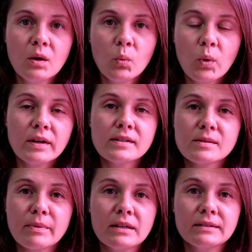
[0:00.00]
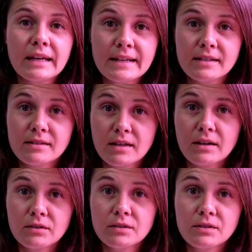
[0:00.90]
What is my light
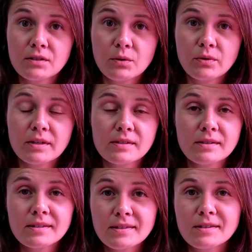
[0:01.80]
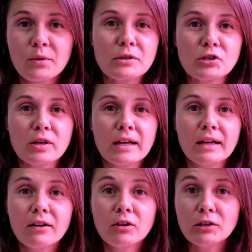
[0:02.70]
cycle? So this is a question I
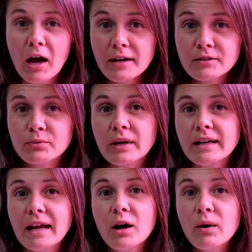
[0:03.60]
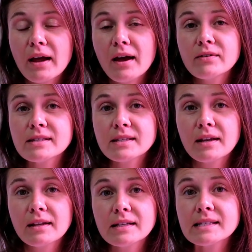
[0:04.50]
get a lot. Right now I have it
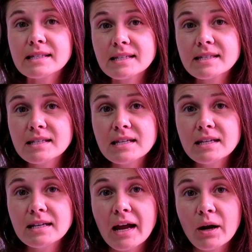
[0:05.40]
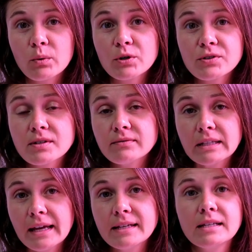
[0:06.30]
set at 16 hours of
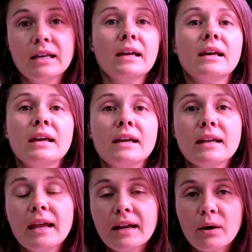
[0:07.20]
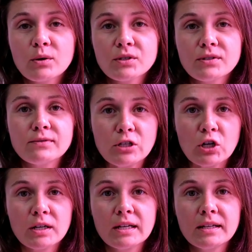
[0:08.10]
light and 8 hours of
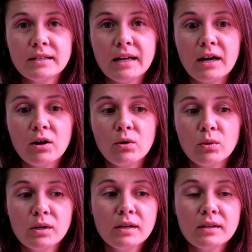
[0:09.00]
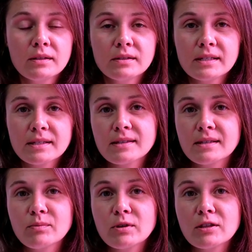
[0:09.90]
dark. Now, this is
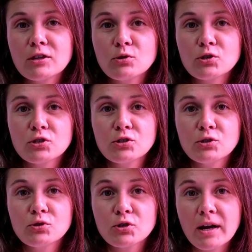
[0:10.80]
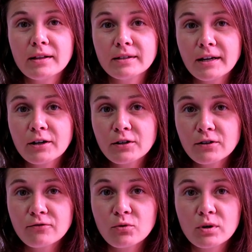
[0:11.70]
something that you should do trial and
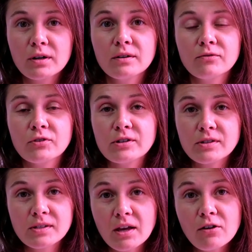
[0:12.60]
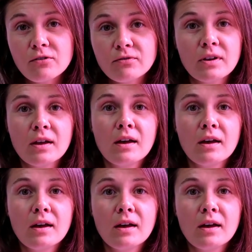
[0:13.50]
error for yourself.